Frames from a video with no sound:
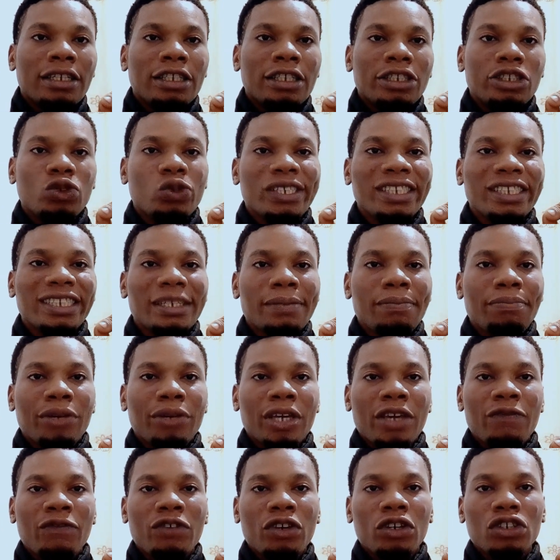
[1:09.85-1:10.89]
during the
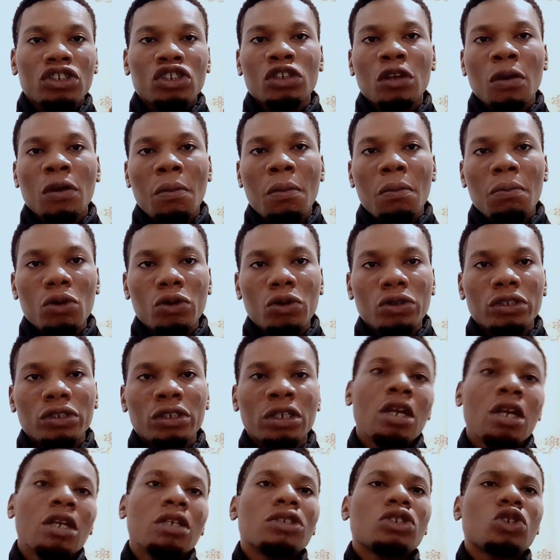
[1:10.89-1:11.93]
previous month.
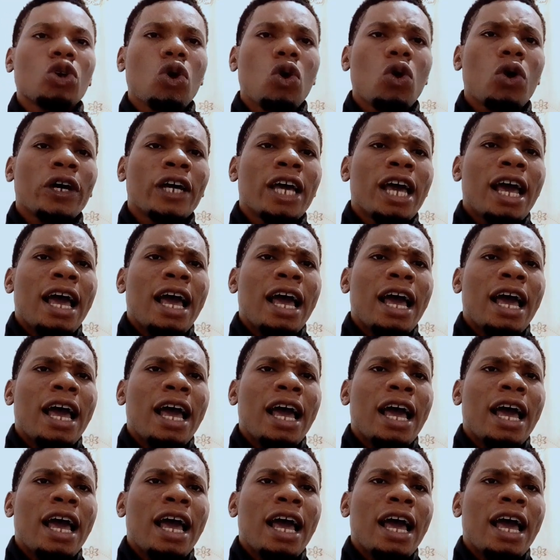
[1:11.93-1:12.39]
So